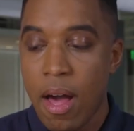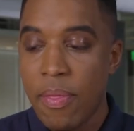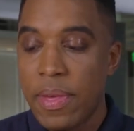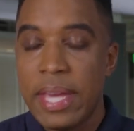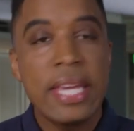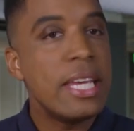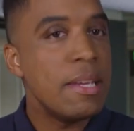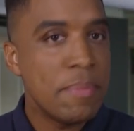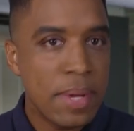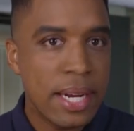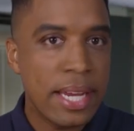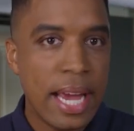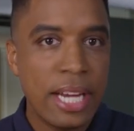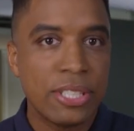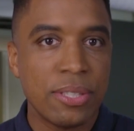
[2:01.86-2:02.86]
On the heat
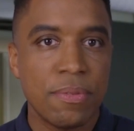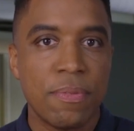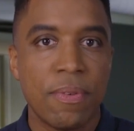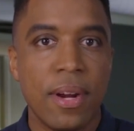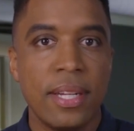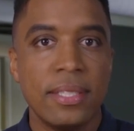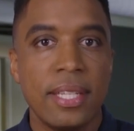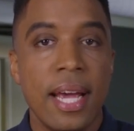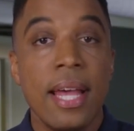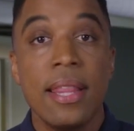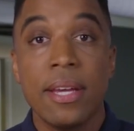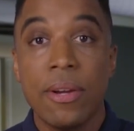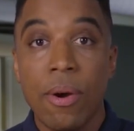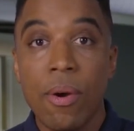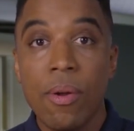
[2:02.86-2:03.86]
mitigation front,
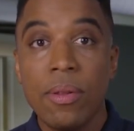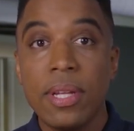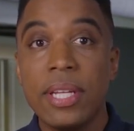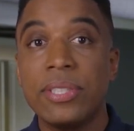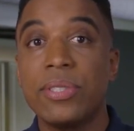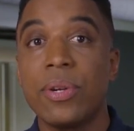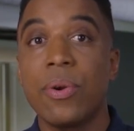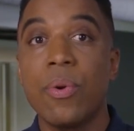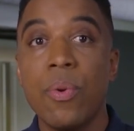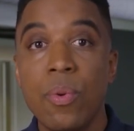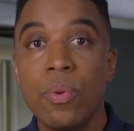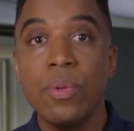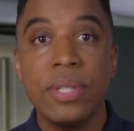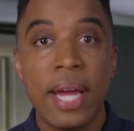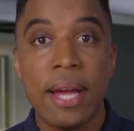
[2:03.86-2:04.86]
the goal is to
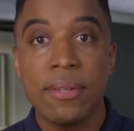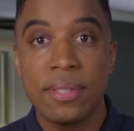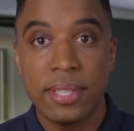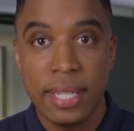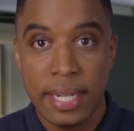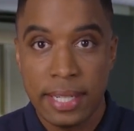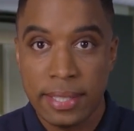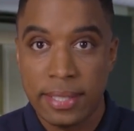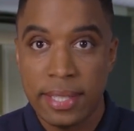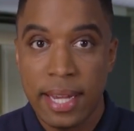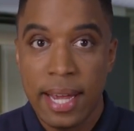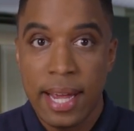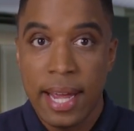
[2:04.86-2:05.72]
cool down cities.